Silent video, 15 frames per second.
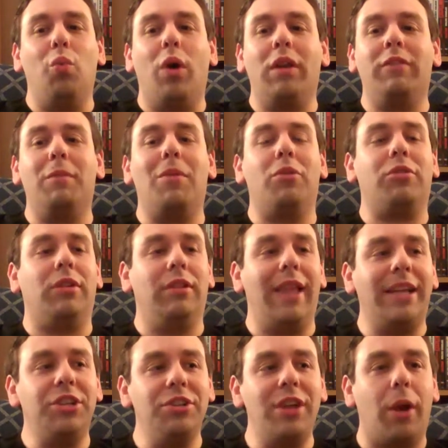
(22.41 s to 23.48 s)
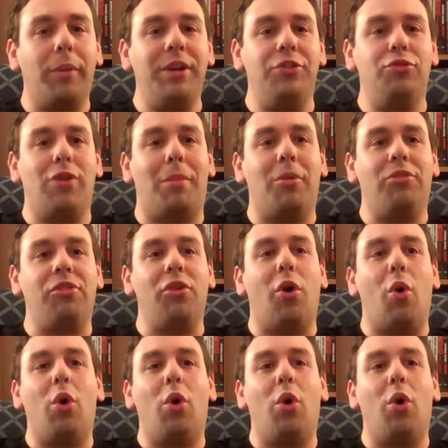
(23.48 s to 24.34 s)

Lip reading: one of the most legendary drummers in